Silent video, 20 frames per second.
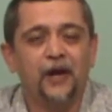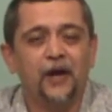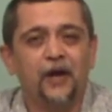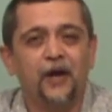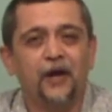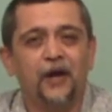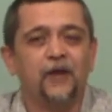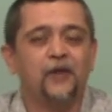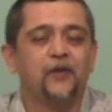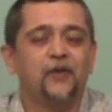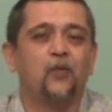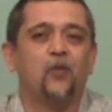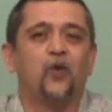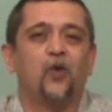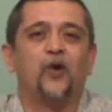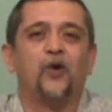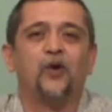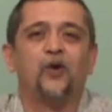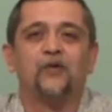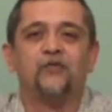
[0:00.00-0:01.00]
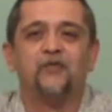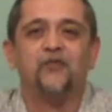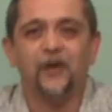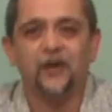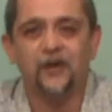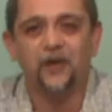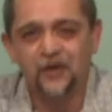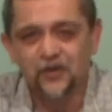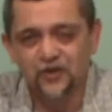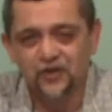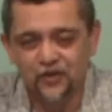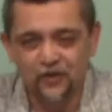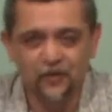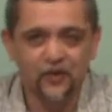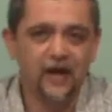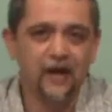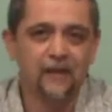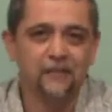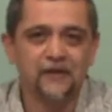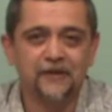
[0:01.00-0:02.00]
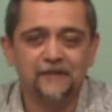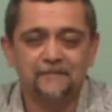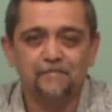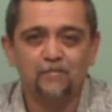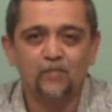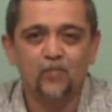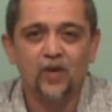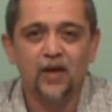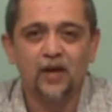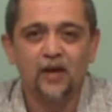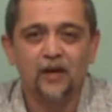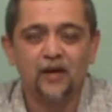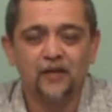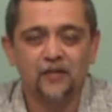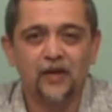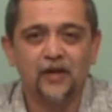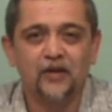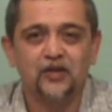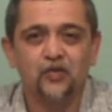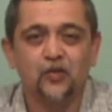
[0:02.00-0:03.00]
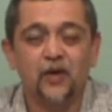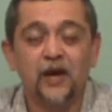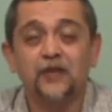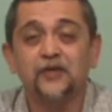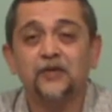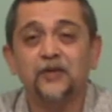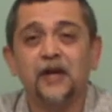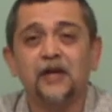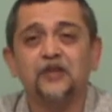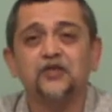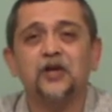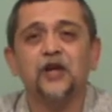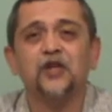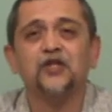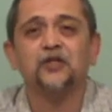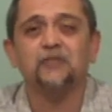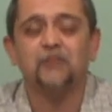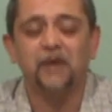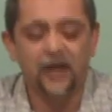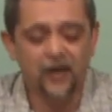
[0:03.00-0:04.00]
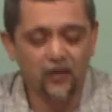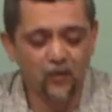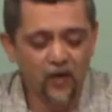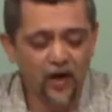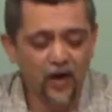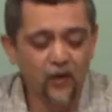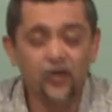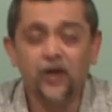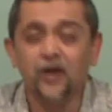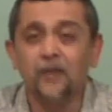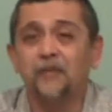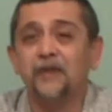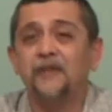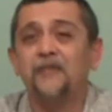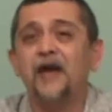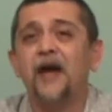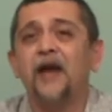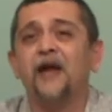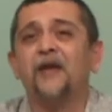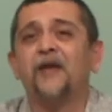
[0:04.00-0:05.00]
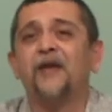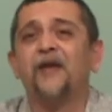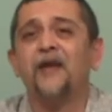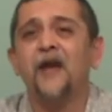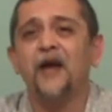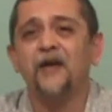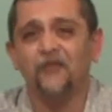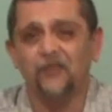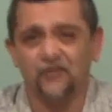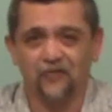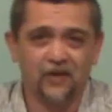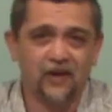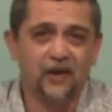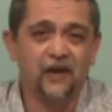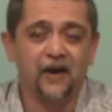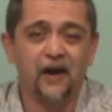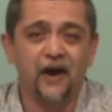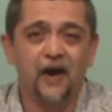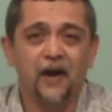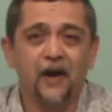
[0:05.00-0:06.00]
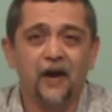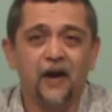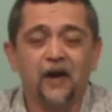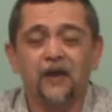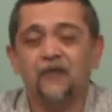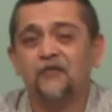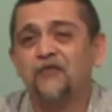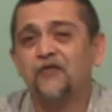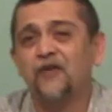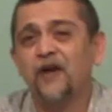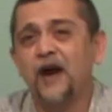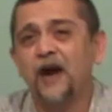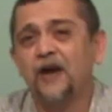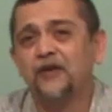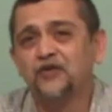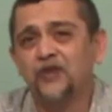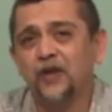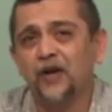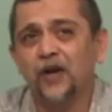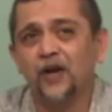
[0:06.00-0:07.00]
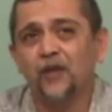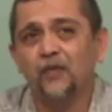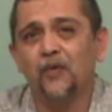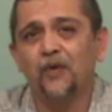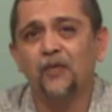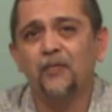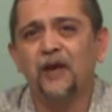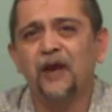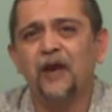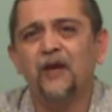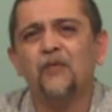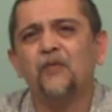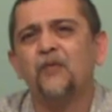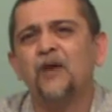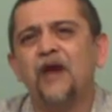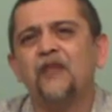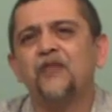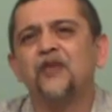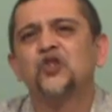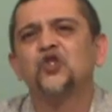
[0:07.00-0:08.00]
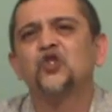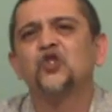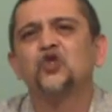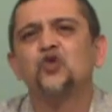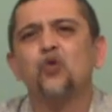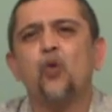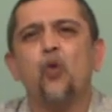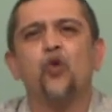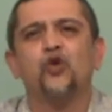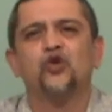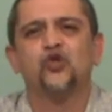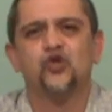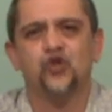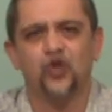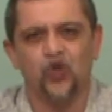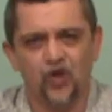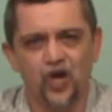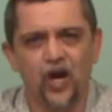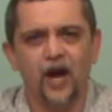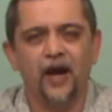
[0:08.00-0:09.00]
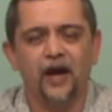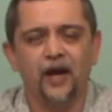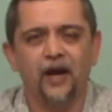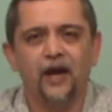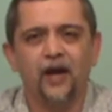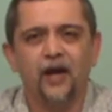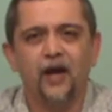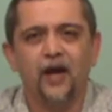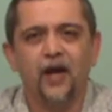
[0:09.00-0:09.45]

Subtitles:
in the world of English grammar. That's right, today's session, by the way, wouldn't be that lengthy. In fact, it would be rather short today.